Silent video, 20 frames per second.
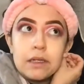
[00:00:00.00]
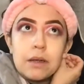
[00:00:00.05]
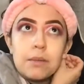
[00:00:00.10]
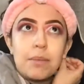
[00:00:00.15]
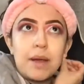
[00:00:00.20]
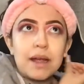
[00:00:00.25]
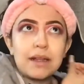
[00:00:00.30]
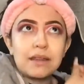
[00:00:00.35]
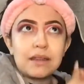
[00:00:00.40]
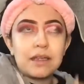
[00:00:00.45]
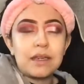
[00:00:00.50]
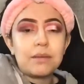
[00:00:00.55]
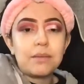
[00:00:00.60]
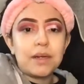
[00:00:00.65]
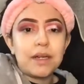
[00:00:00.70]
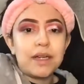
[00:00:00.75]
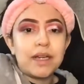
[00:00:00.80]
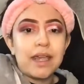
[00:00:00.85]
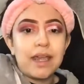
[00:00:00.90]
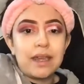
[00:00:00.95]
back then
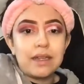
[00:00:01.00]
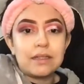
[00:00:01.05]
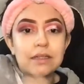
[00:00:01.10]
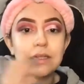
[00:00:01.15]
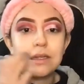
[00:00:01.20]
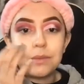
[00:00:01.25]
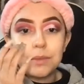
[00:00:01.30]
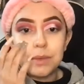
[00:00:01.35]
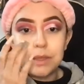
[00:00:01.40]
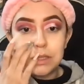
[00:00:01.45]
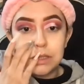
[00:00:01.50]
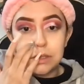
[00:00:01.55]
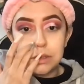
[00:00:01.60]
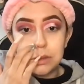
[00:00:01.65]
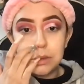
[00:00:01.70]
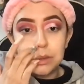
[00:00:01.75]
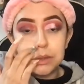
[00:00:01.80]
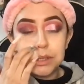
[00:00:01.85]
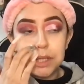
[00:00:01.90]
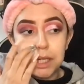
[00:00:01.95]
Mary Kay didn't really
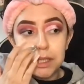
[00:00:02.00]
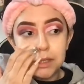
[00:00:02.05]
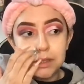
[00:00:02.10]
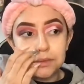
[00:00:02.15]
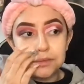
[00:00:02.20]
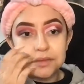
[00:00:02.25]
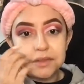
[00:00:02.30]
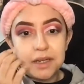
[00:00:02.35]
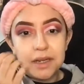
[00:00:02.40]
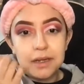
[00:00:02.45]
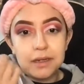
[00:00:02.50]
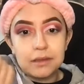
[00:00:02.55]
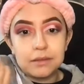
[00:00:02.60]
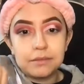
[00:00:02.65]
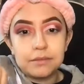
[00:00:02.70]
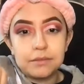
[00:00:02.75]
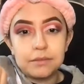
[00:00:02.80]
do a lot of like